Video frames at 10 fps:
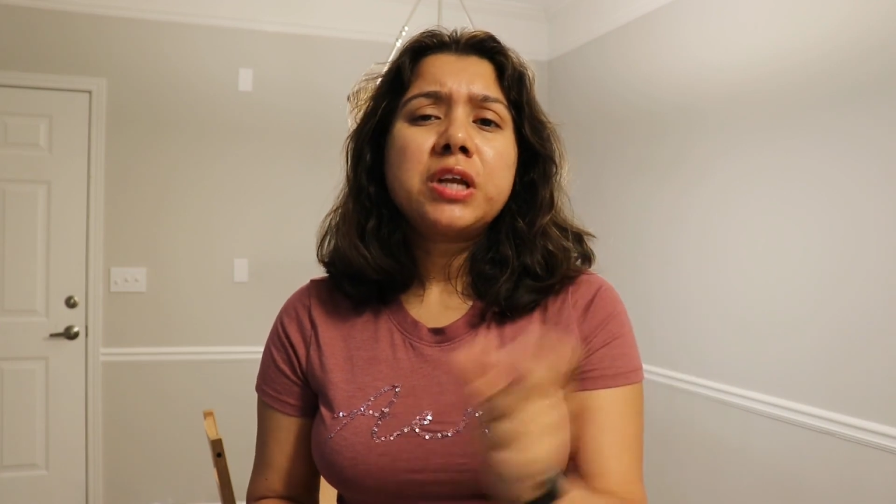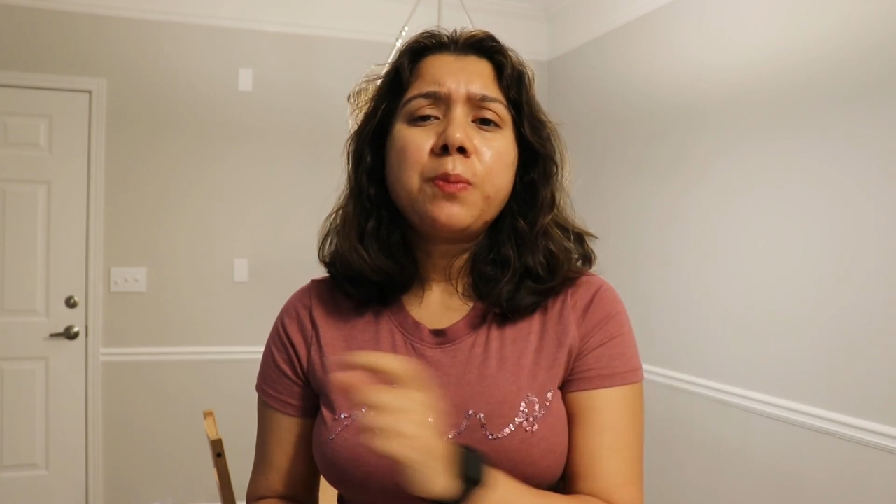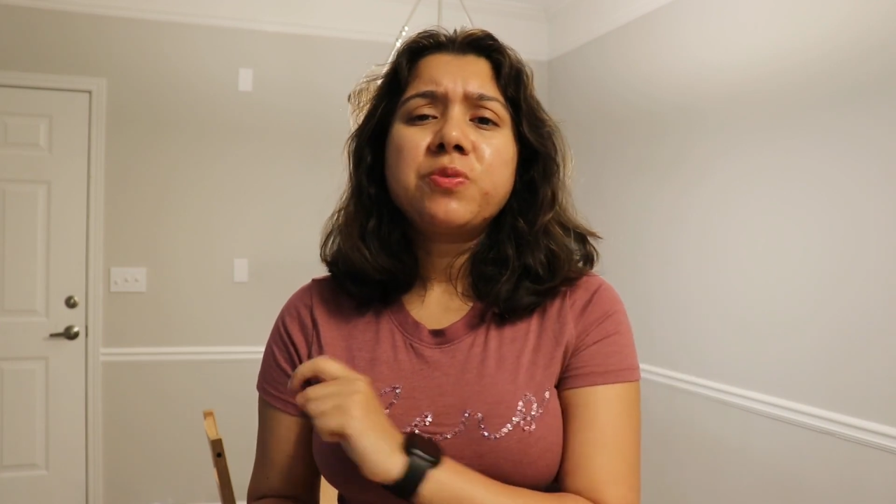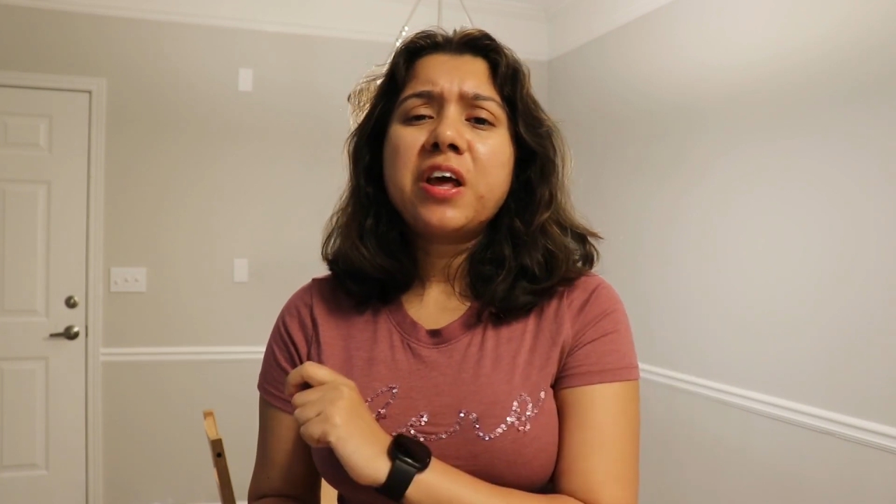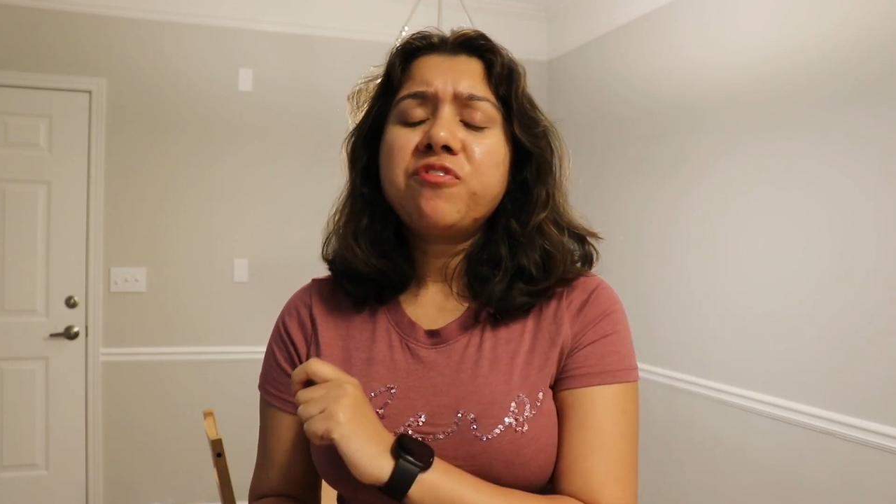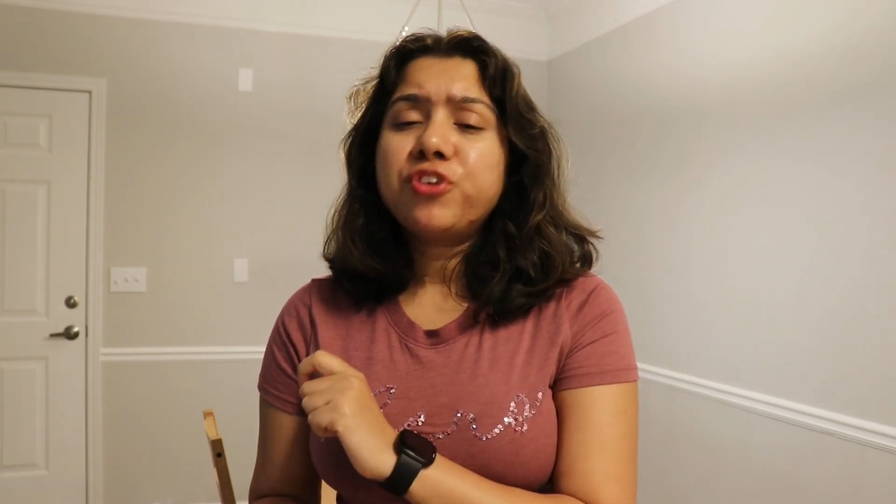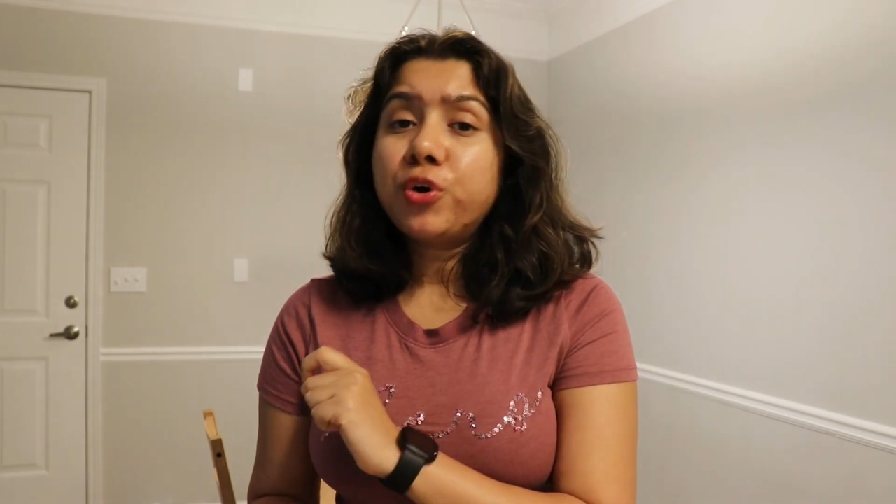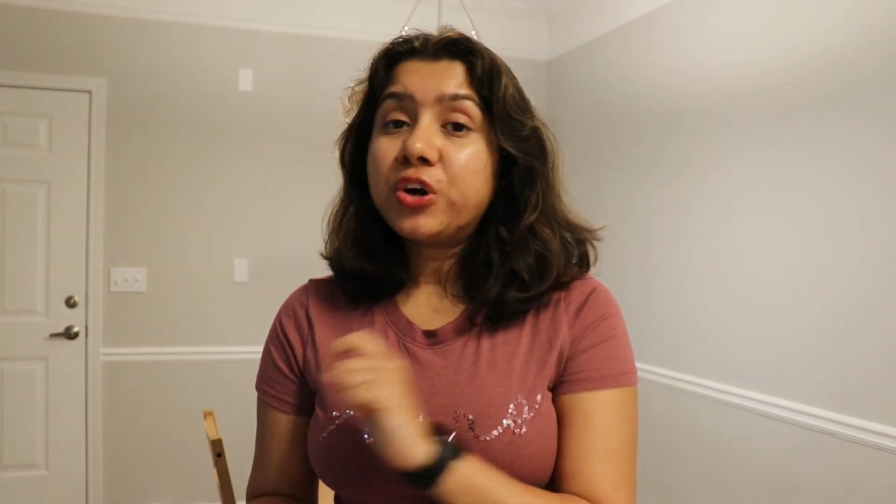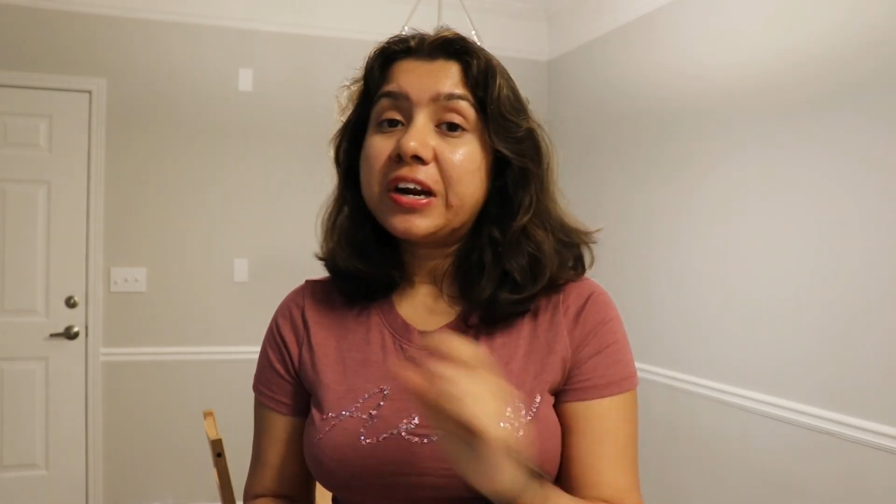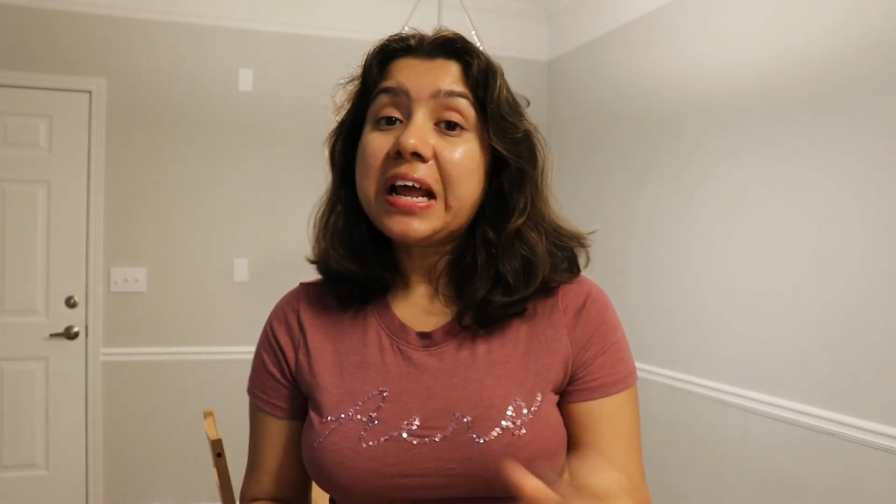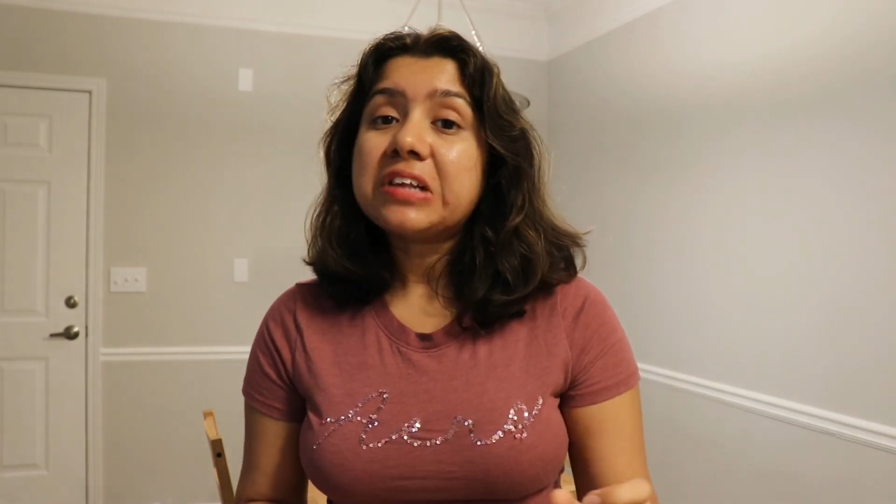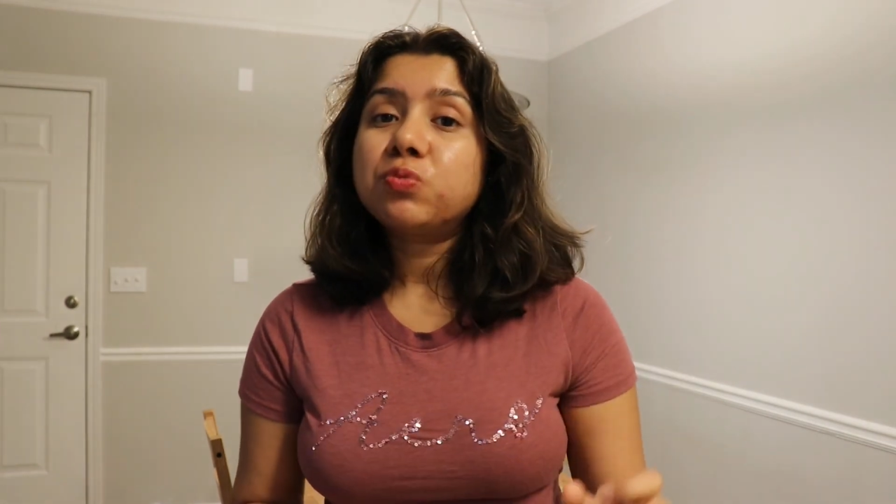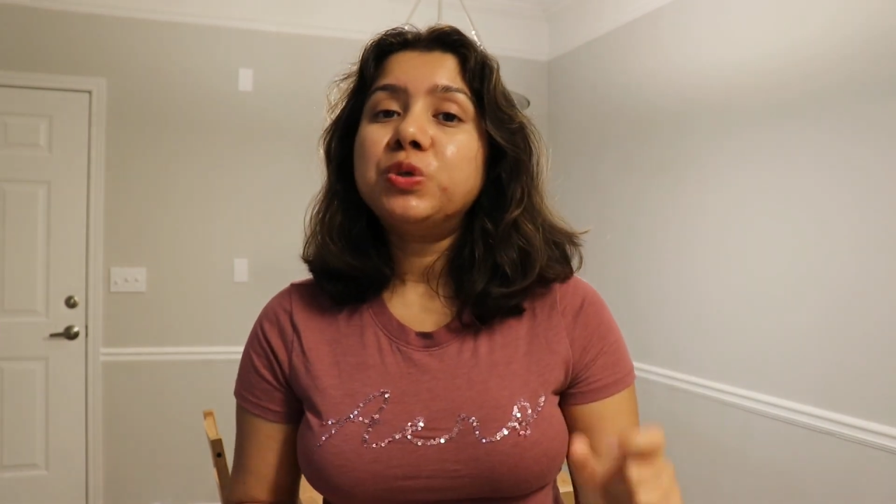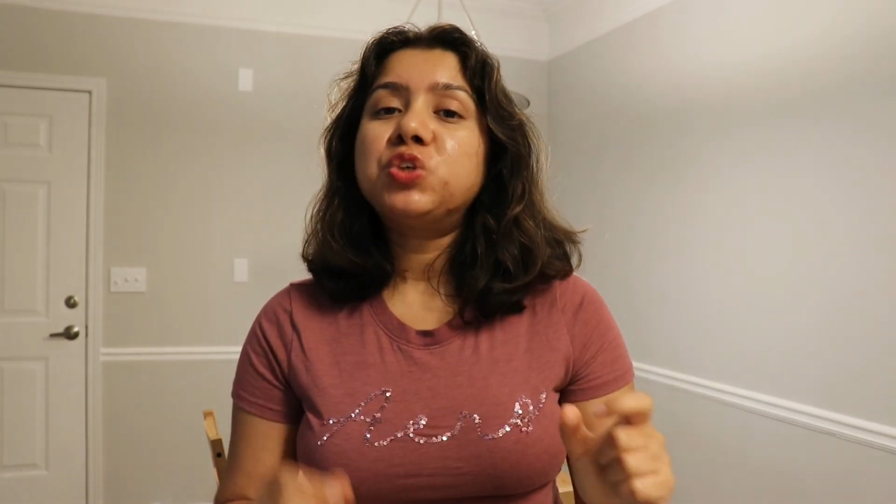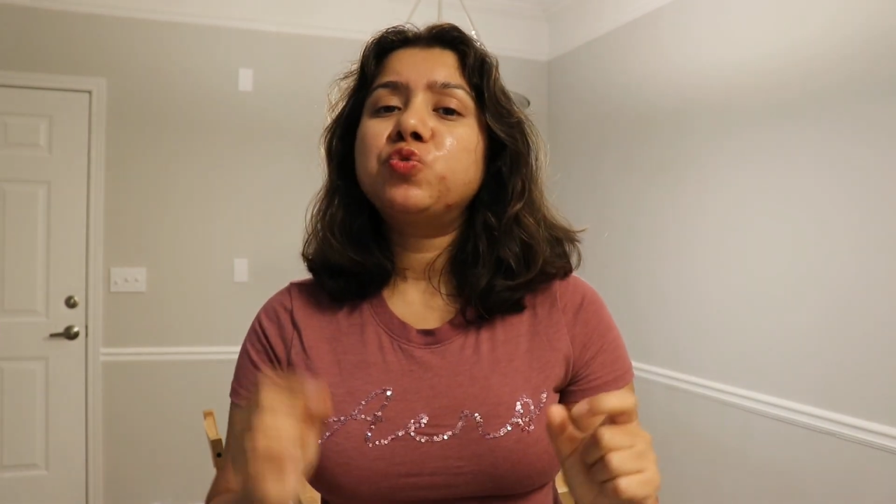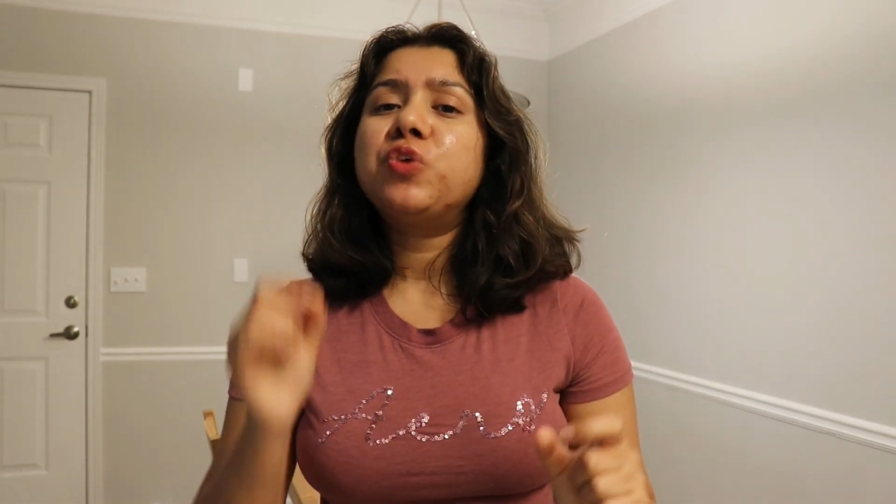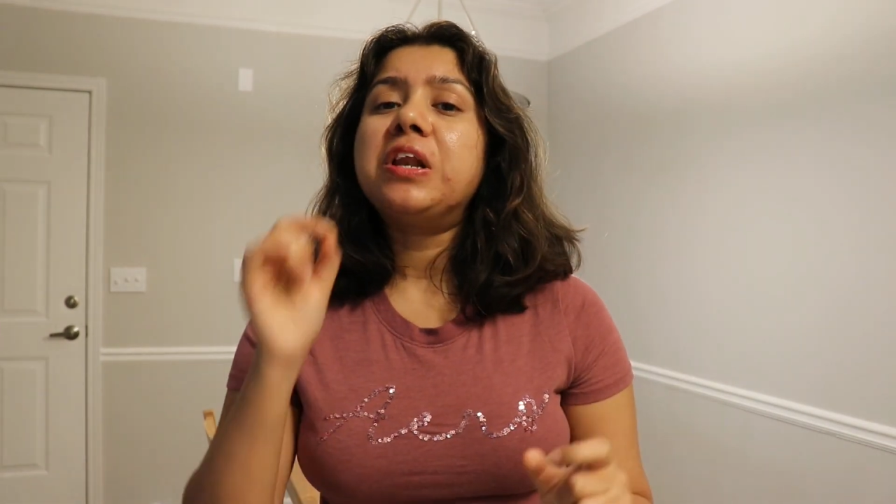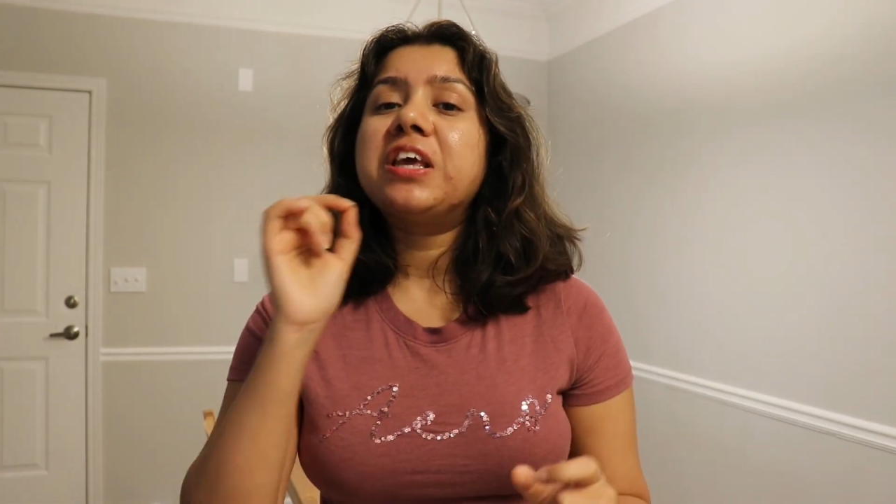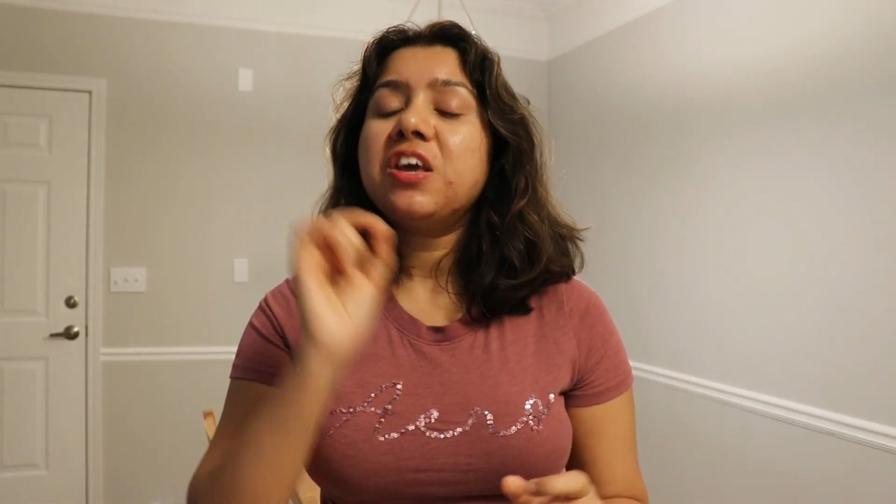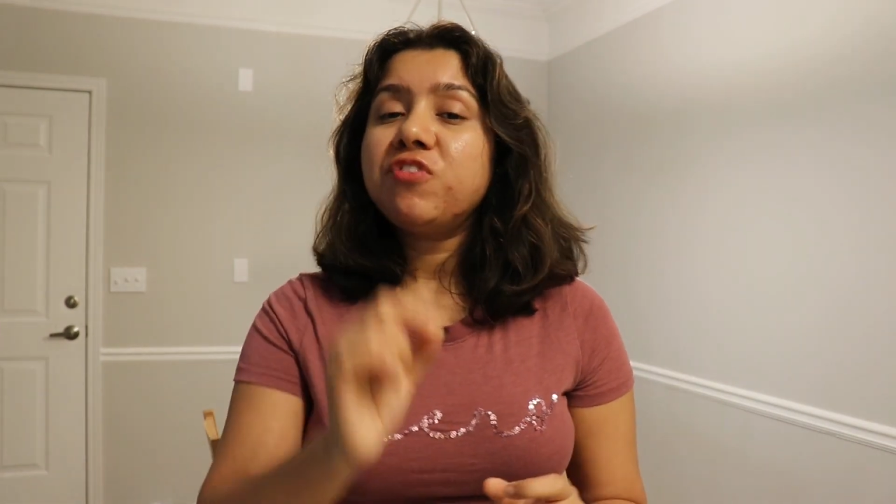tips and few tricks which
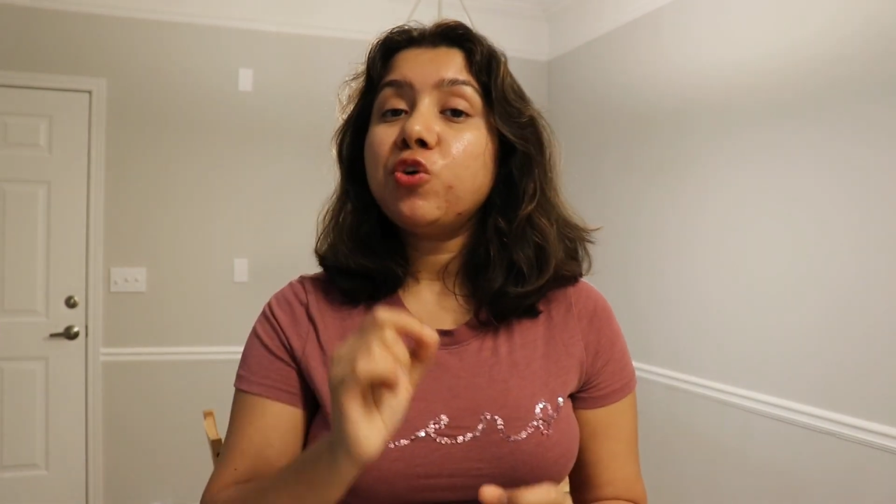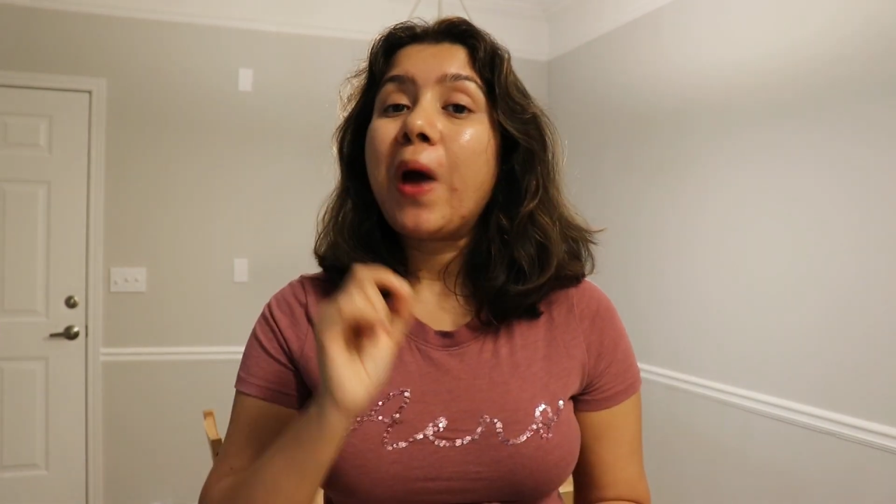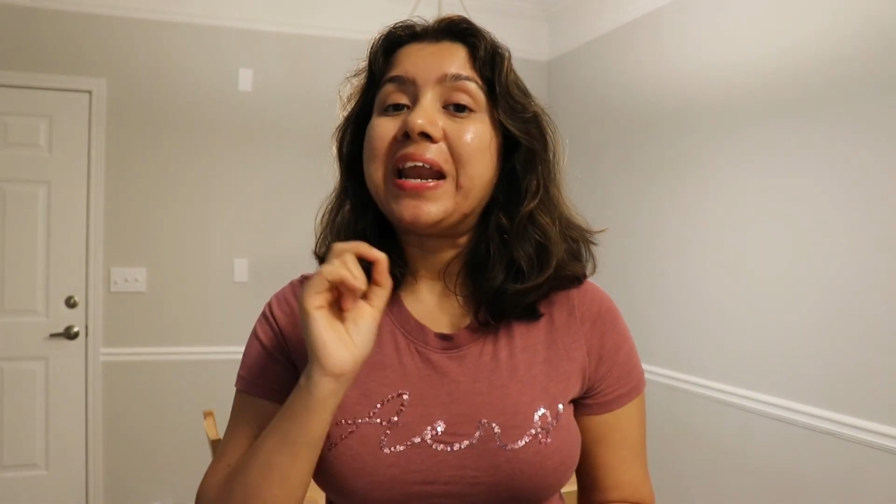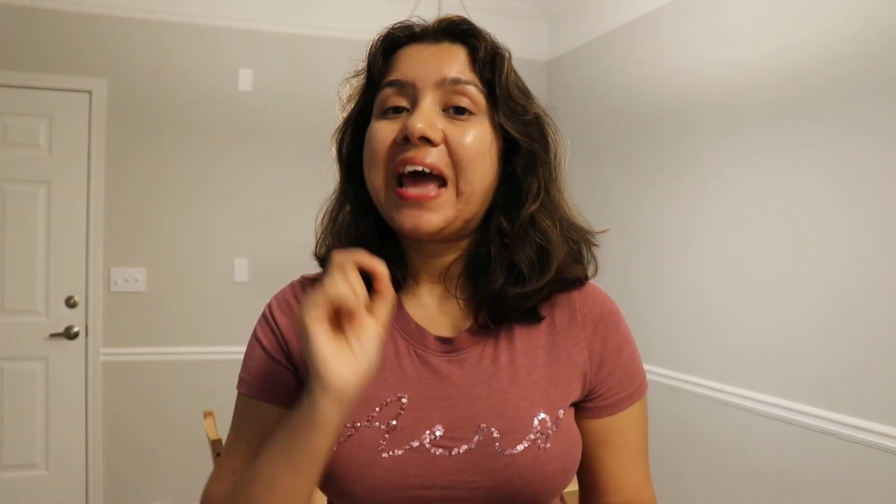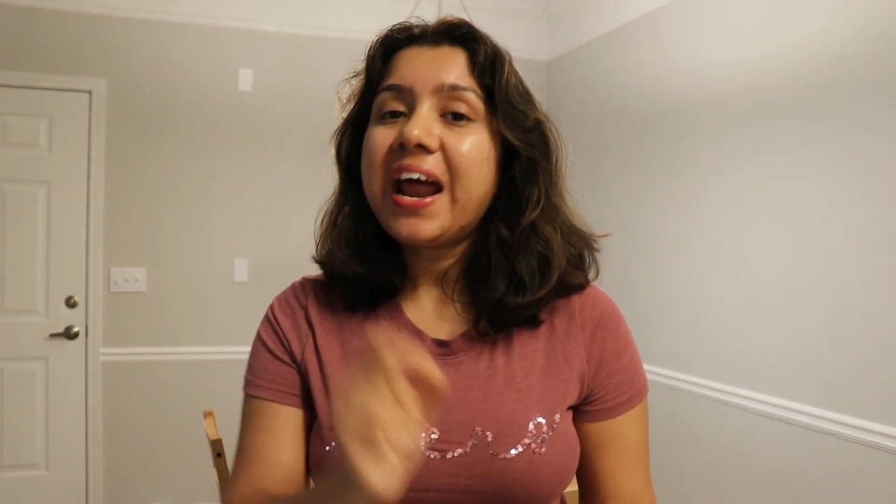will give you an